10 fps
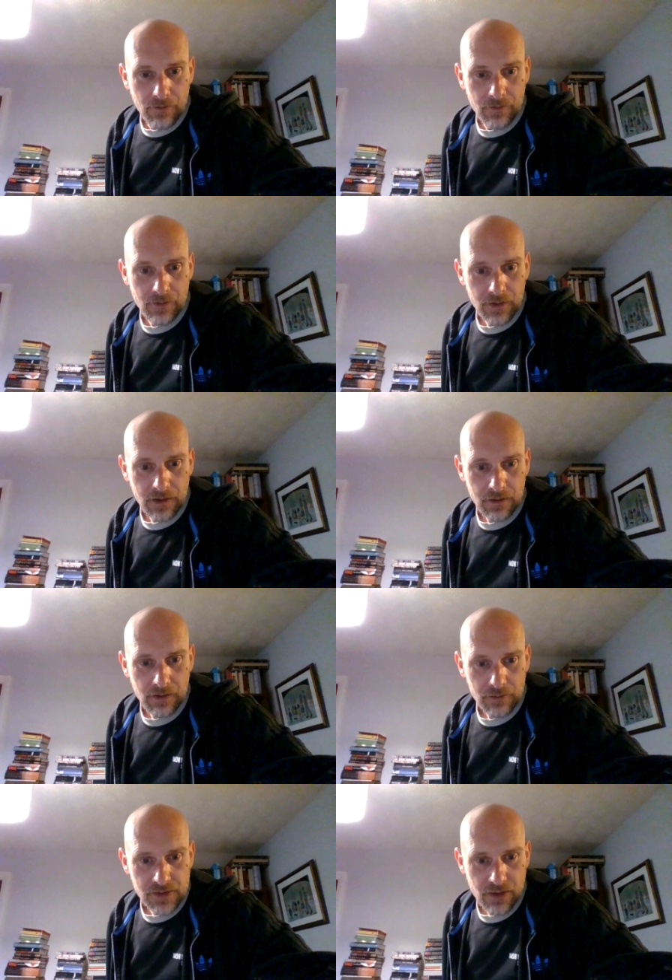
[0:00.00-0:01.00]
Right,
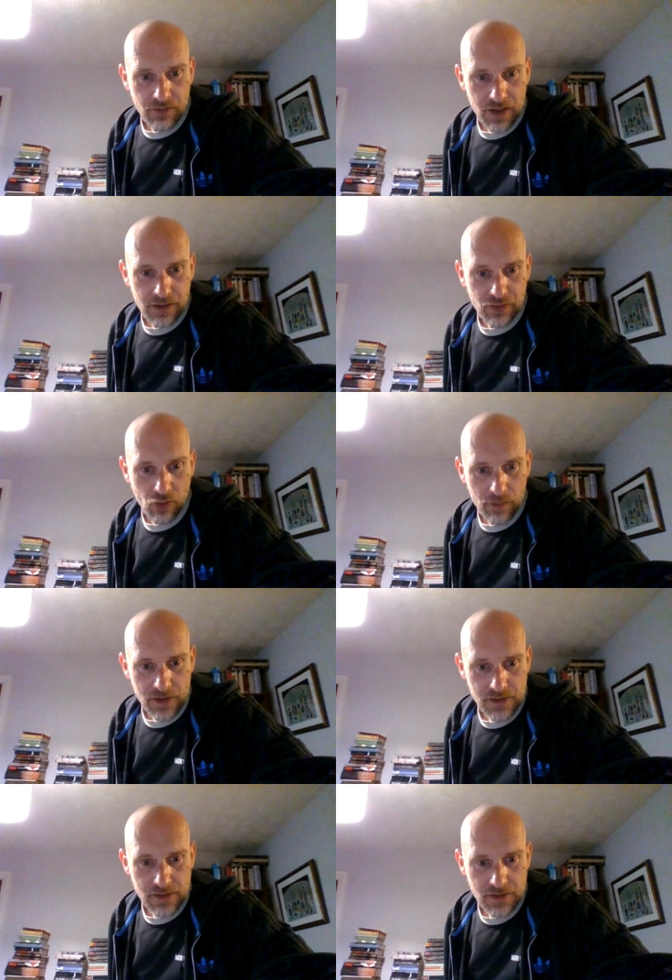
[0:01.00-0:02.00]
that was Craig
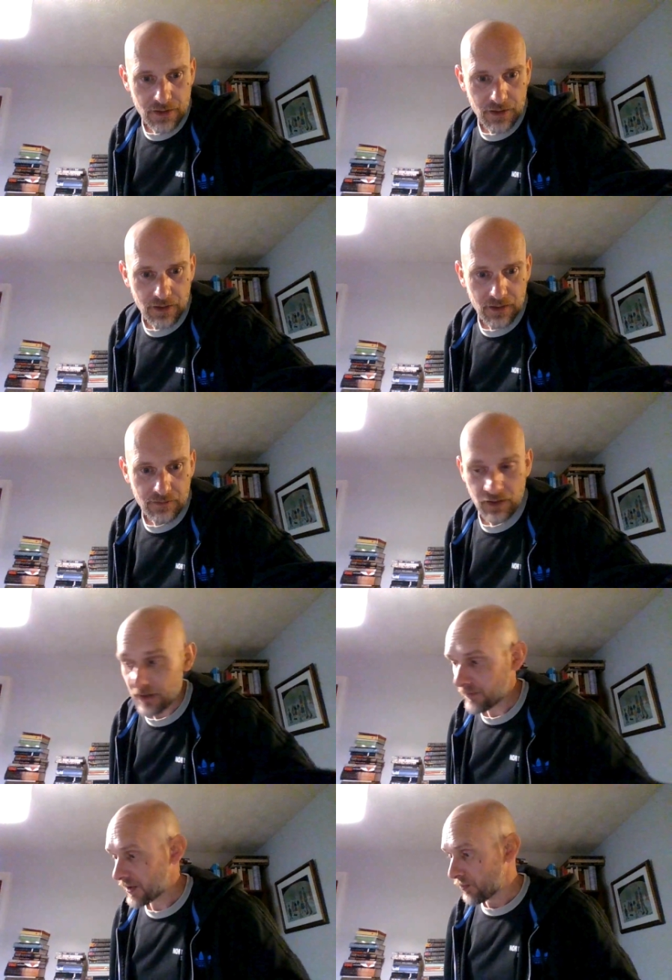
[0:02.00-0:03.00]
Thomas.
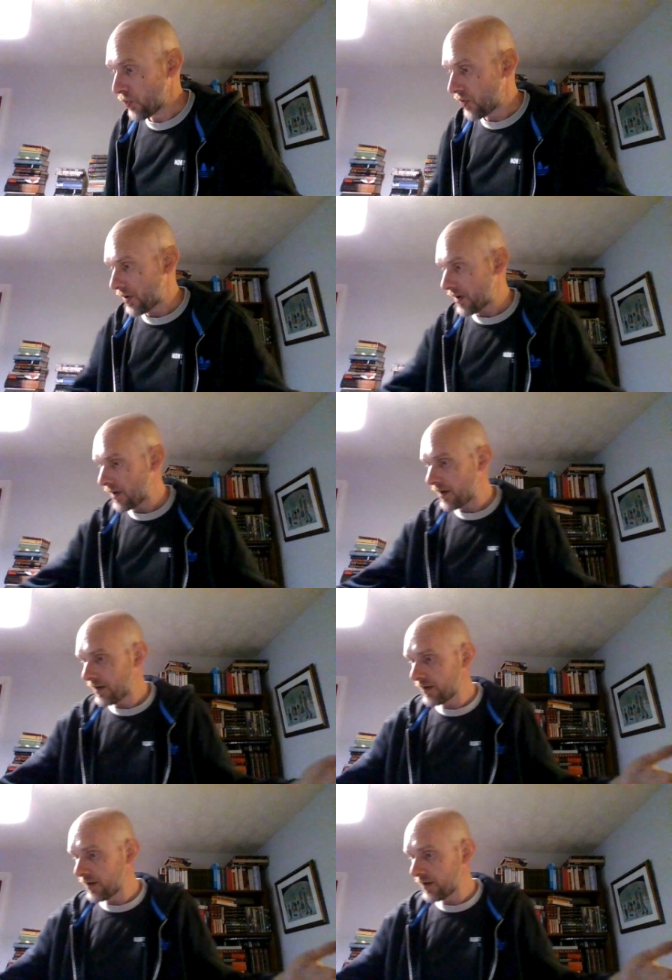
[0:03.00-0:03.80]
Right, some more